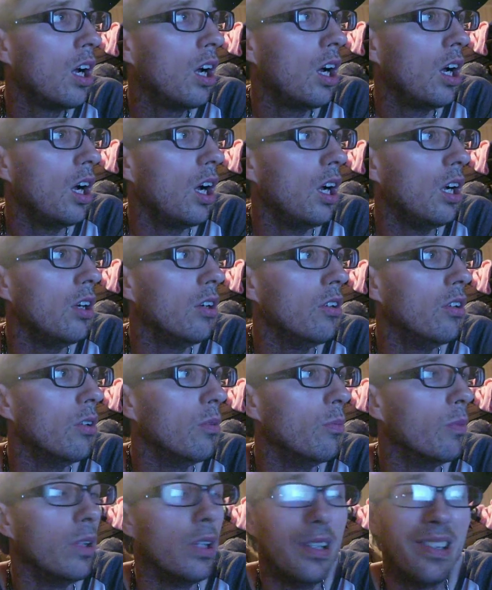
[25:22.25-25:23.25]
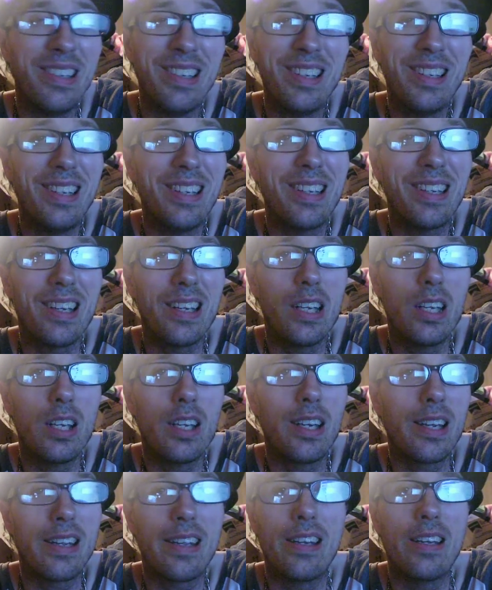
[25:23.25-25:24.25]
I don't know, man. I got
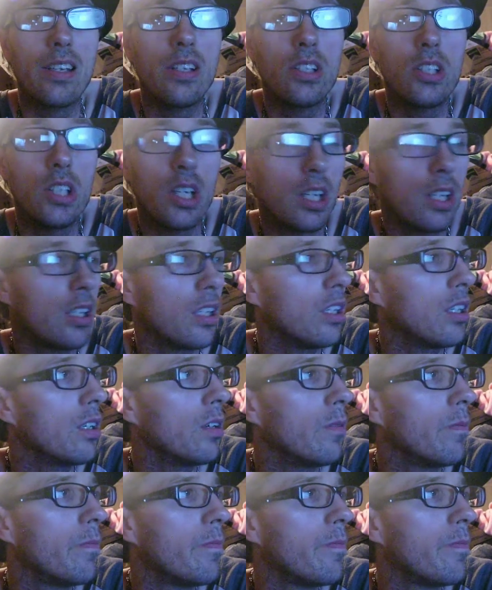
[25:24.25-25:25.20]
I gotta check it out.